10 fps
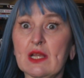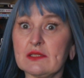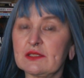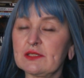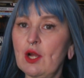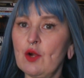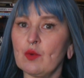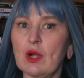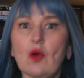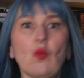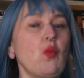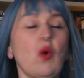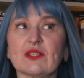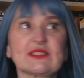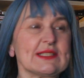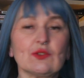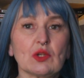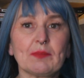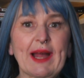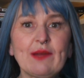So what's it all
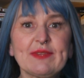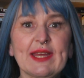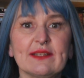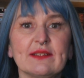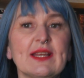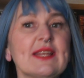about then?